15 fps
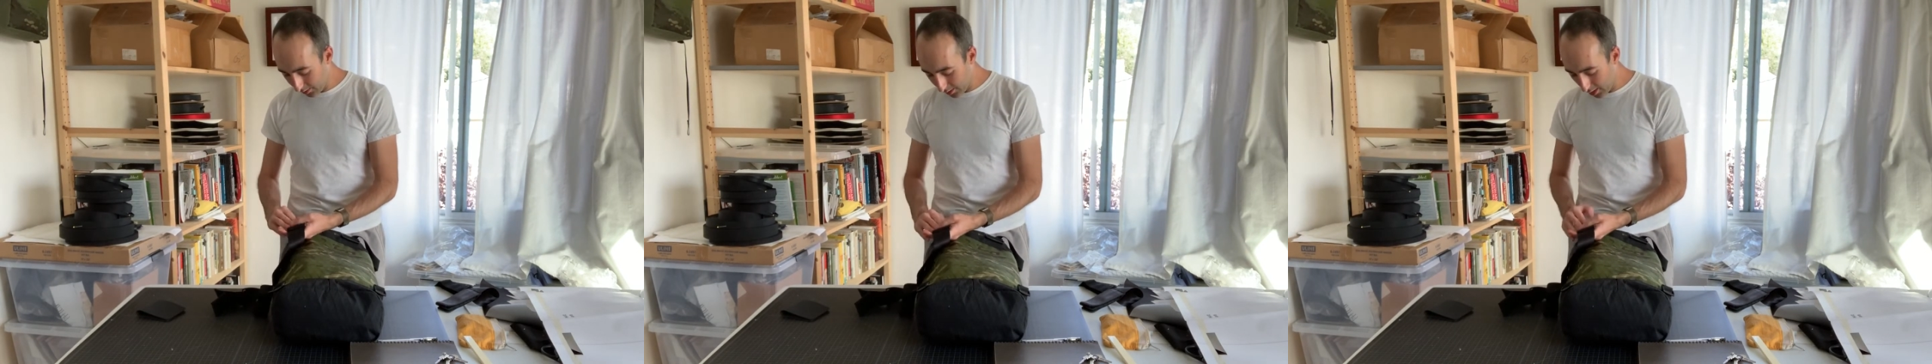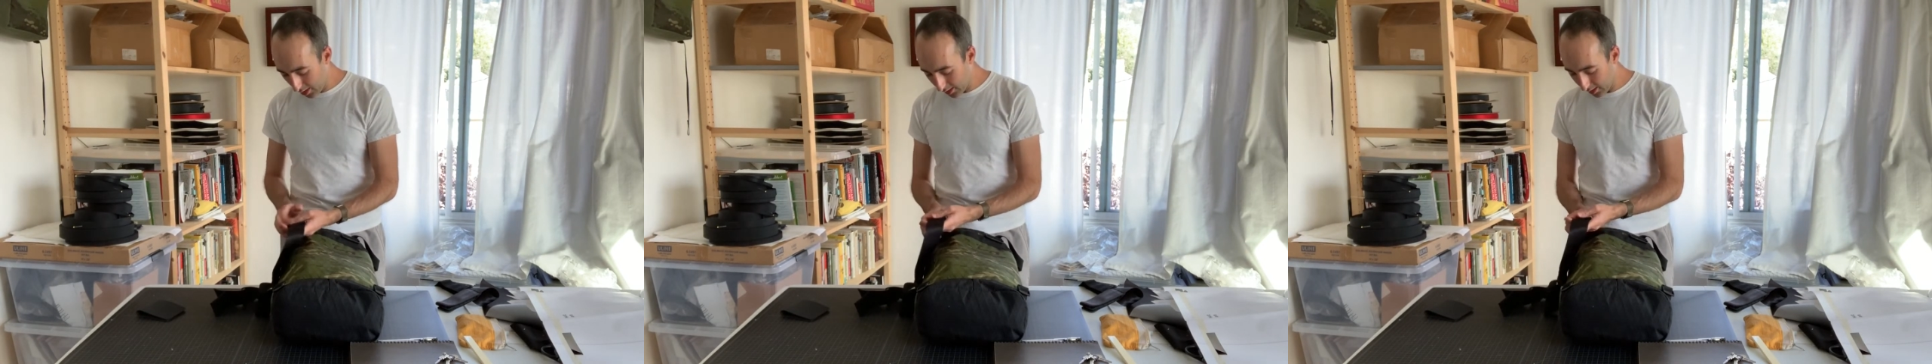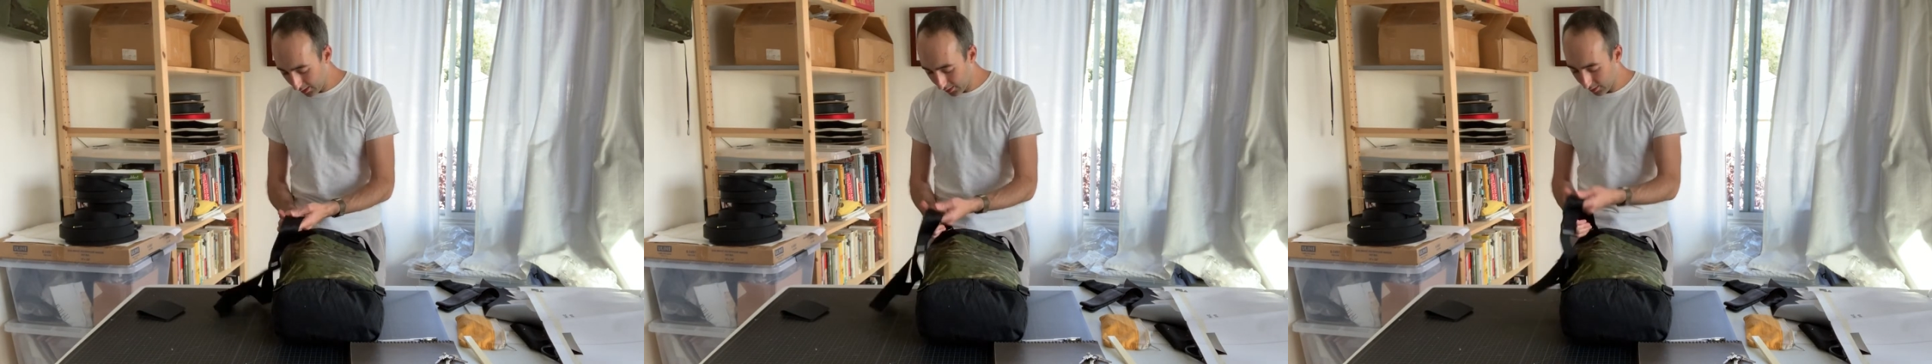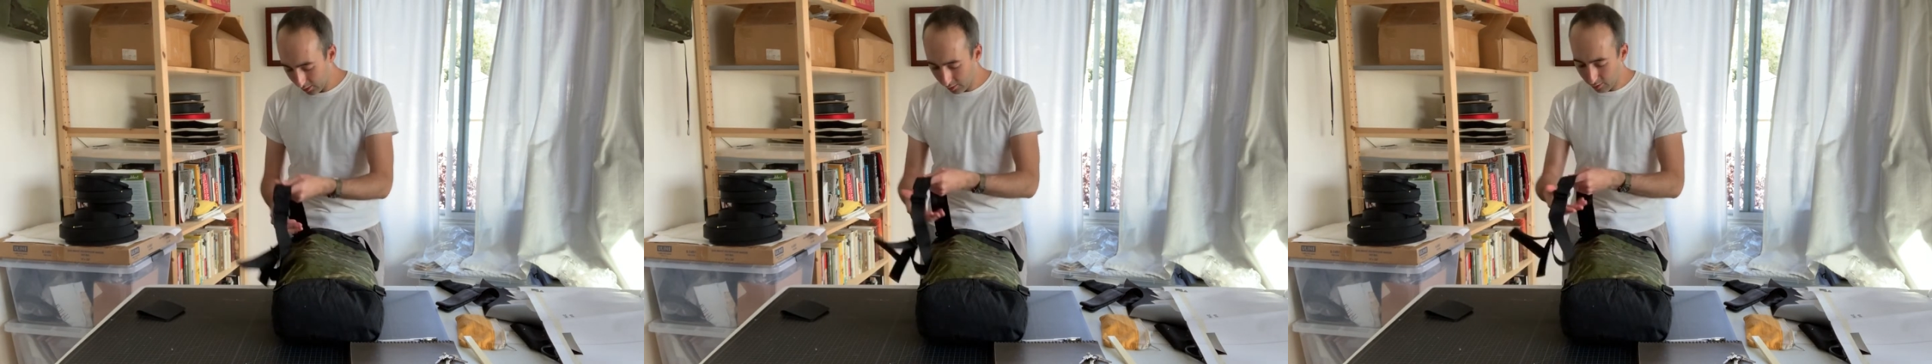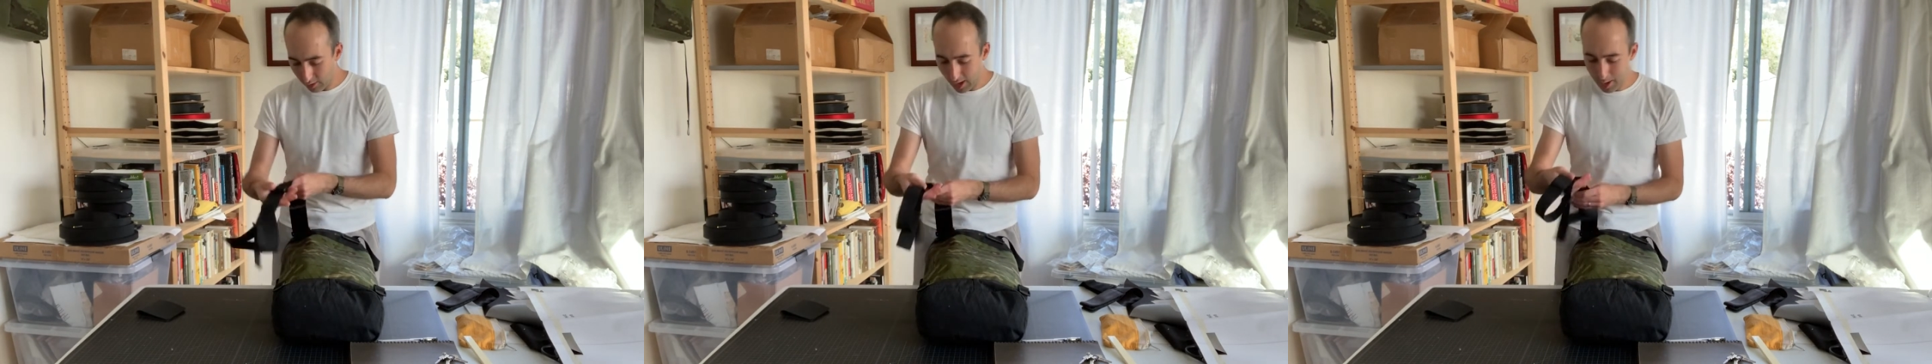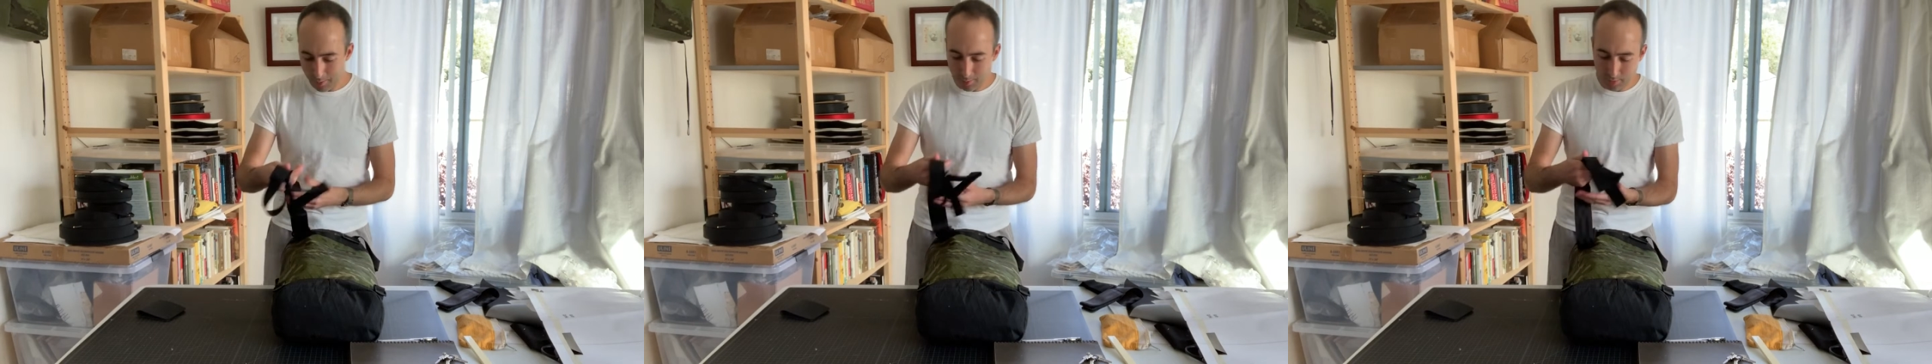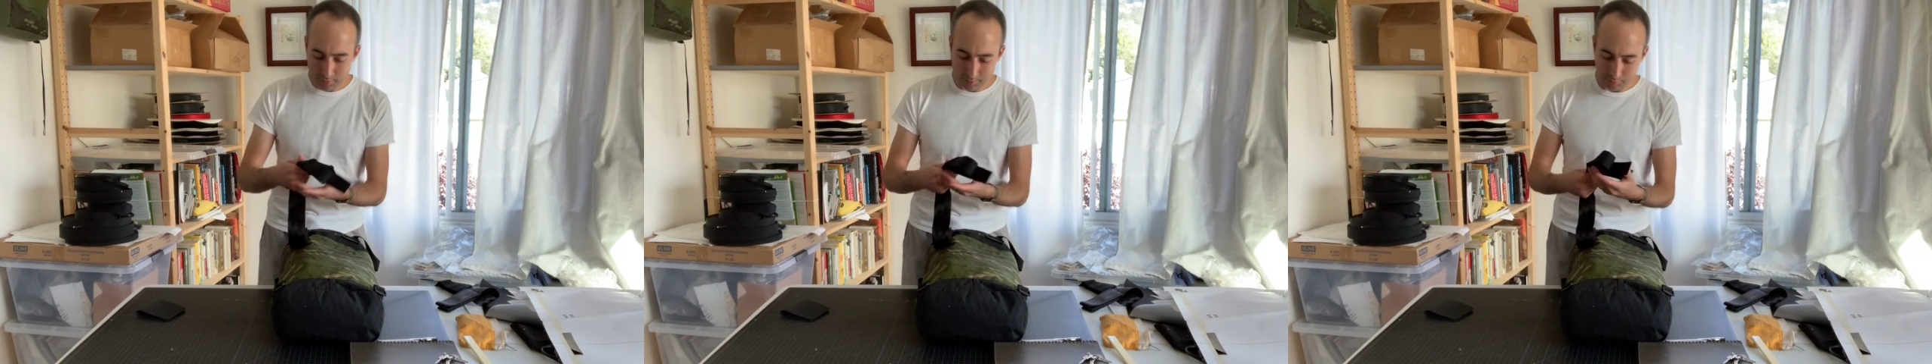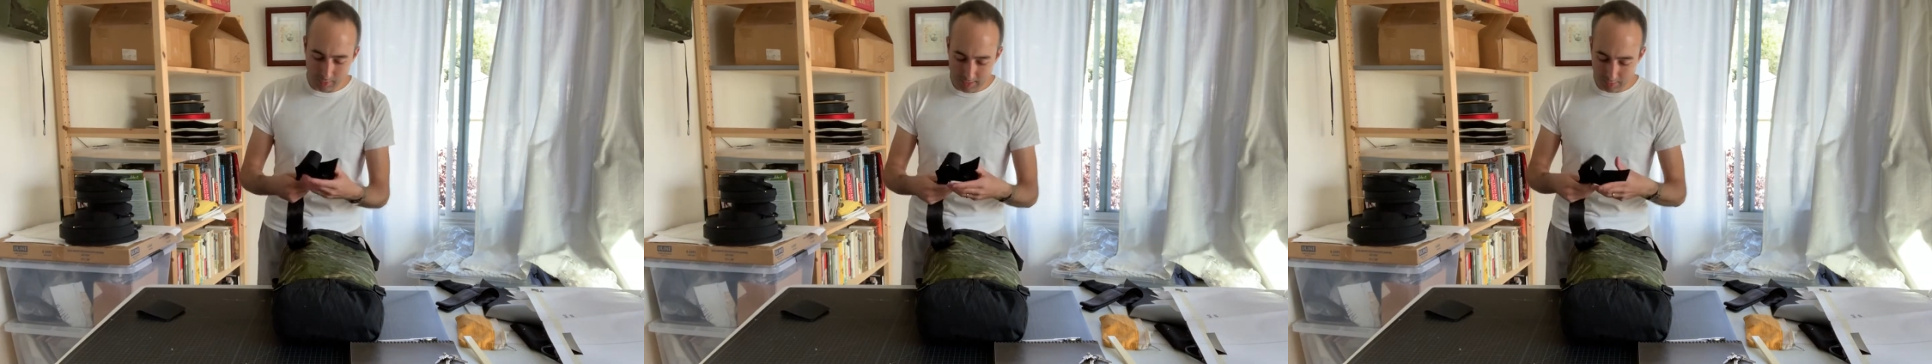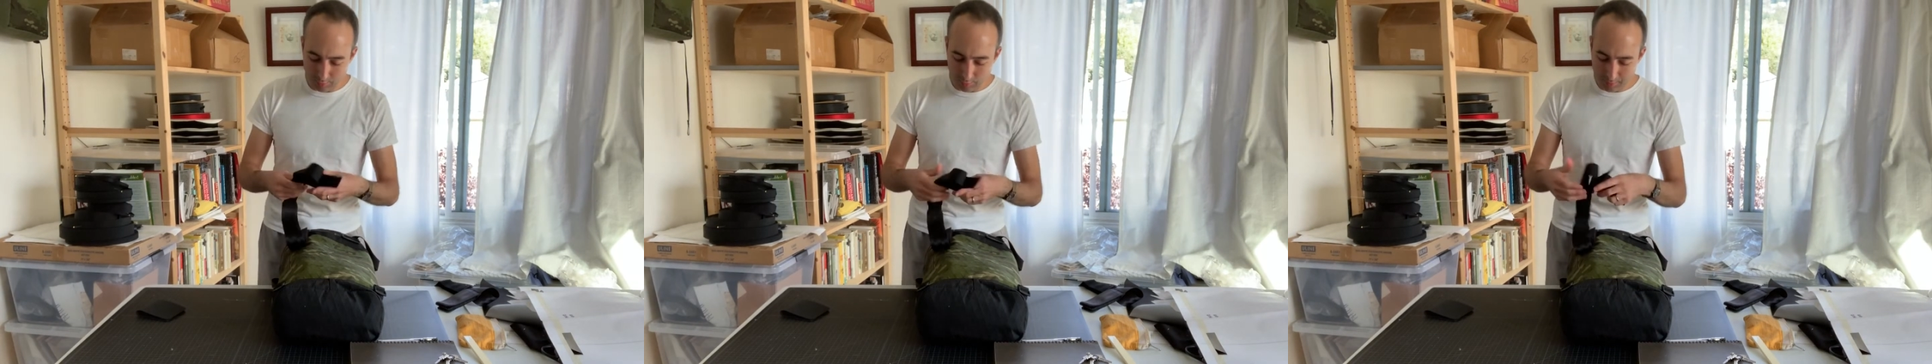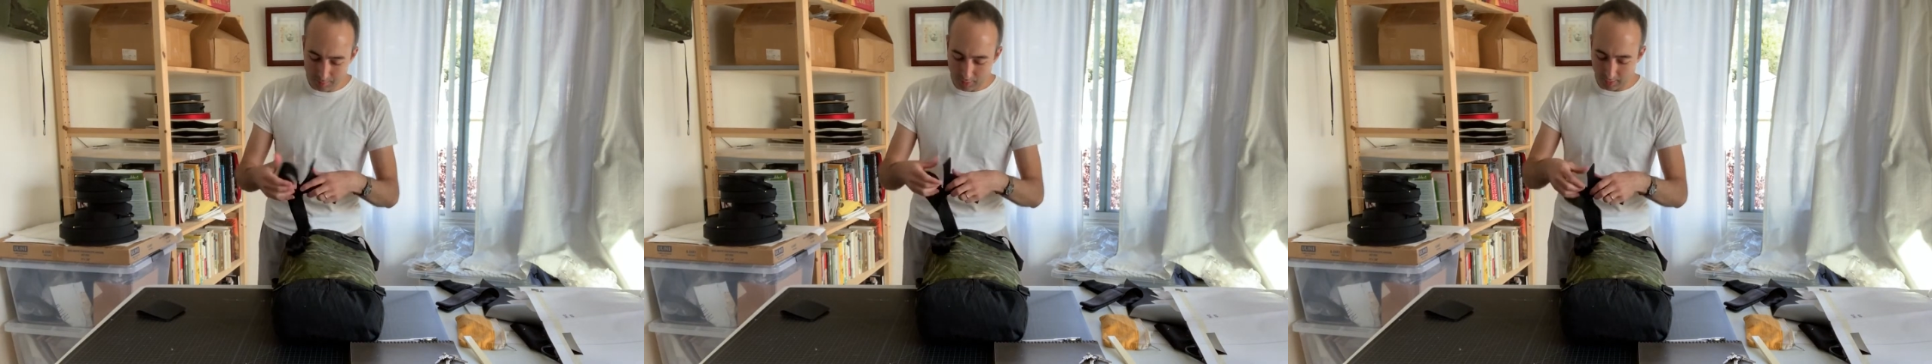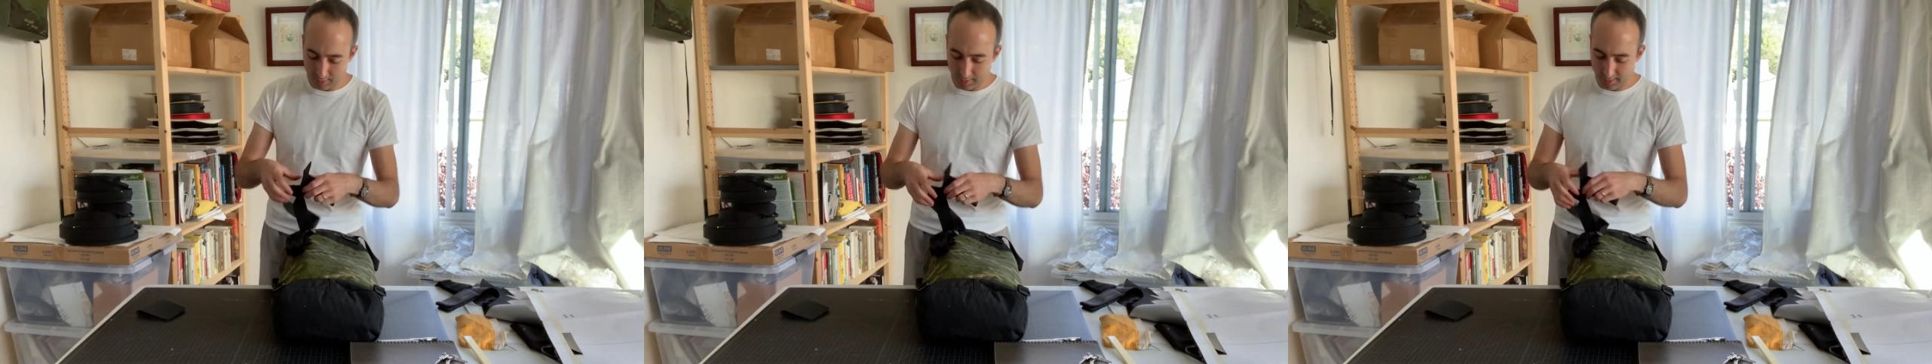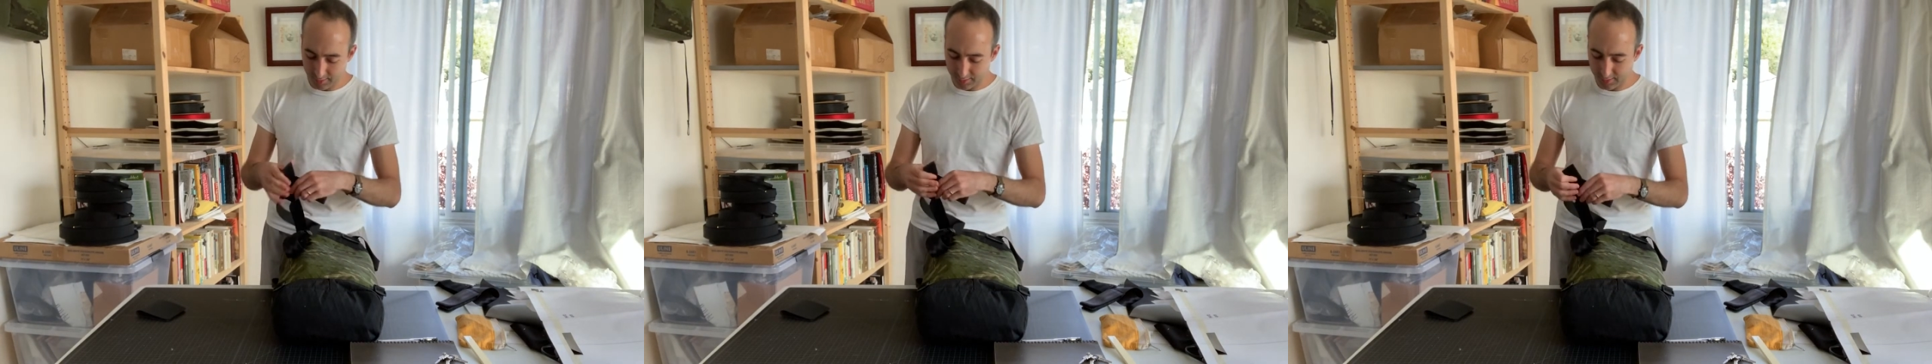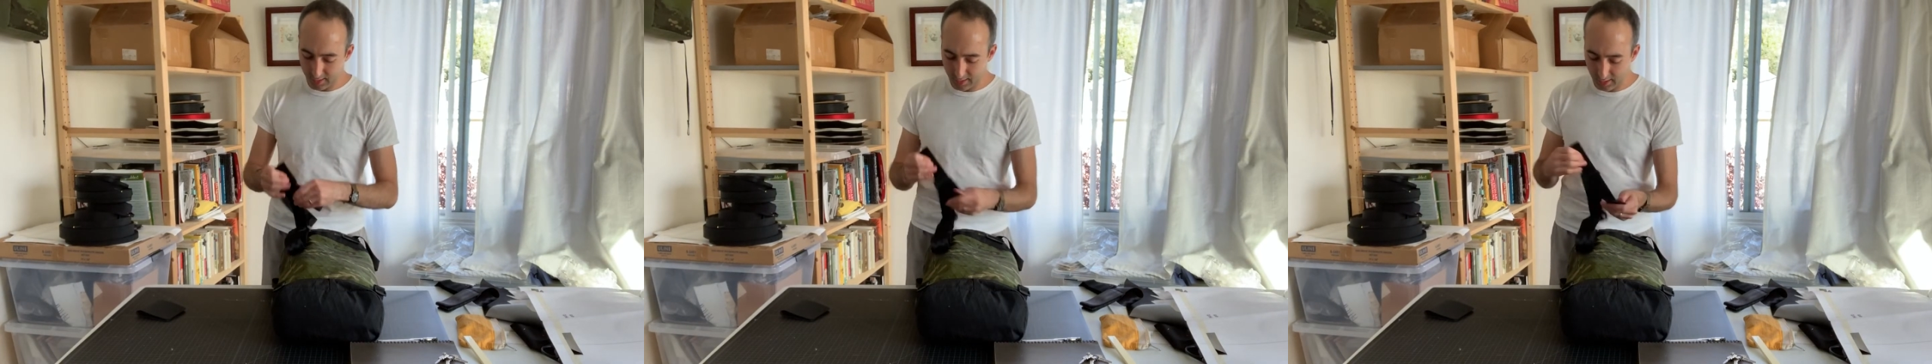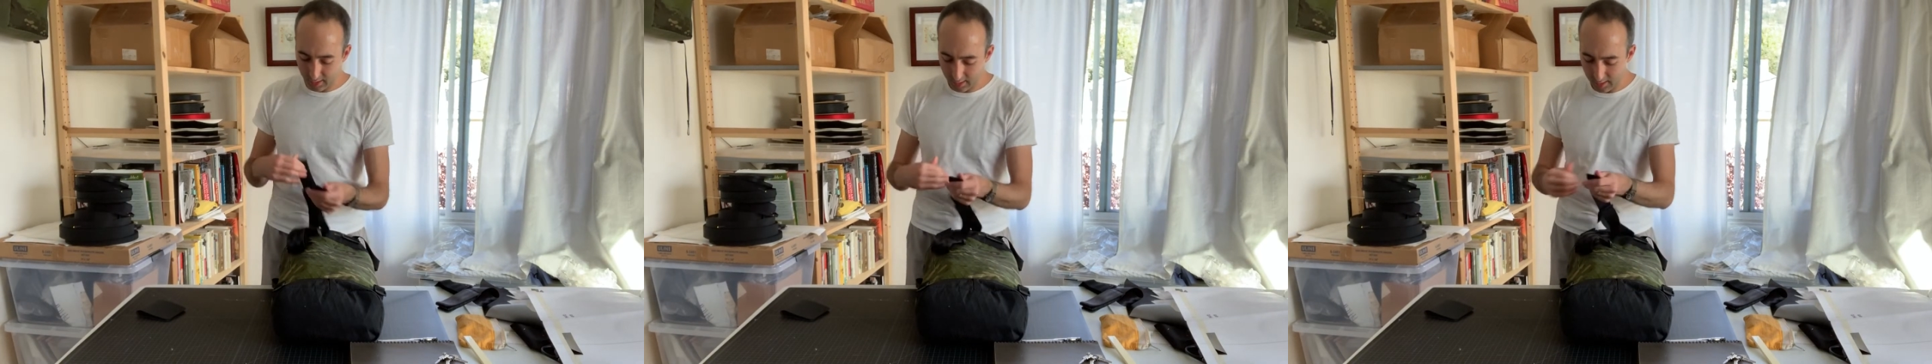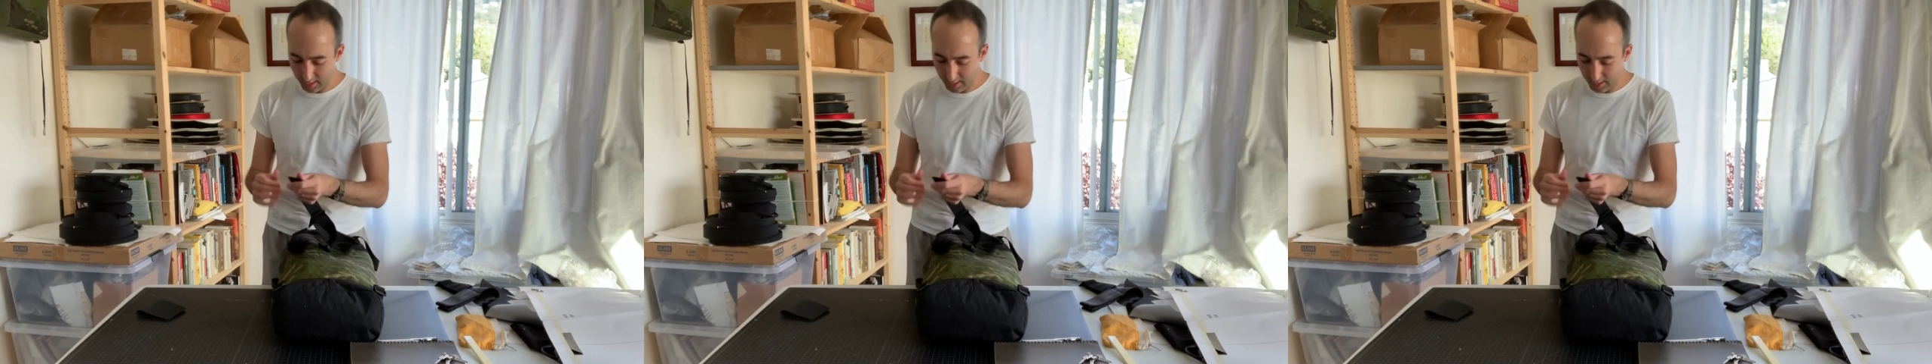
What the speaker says: know I can just grab and wrangle one part of this thing